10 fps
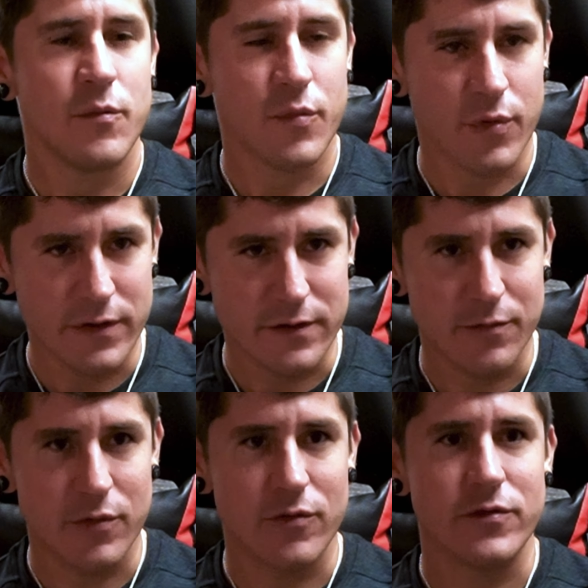
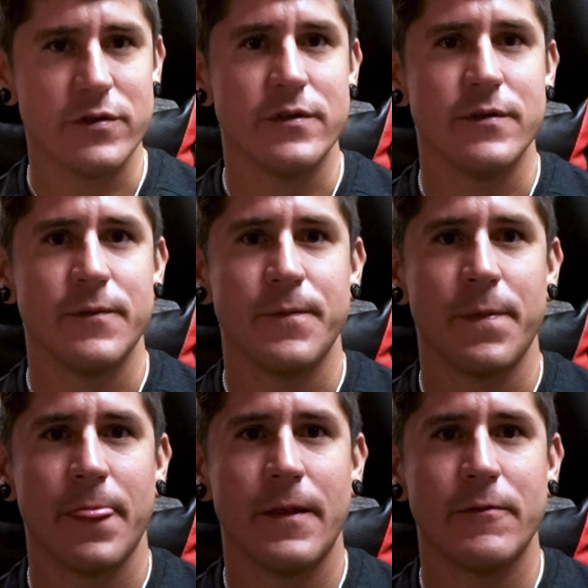principles,
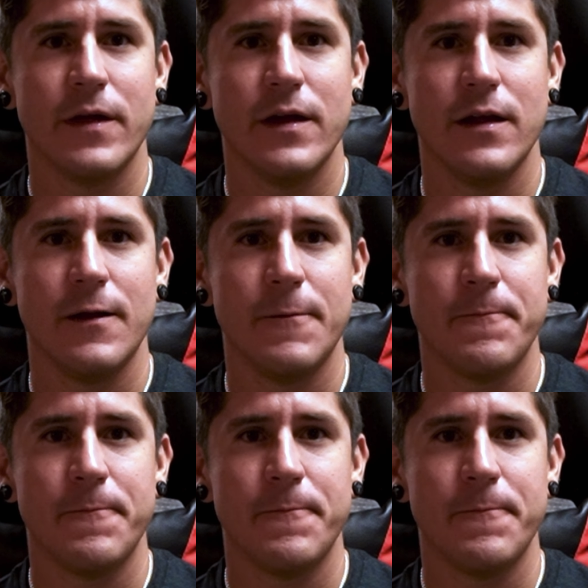right?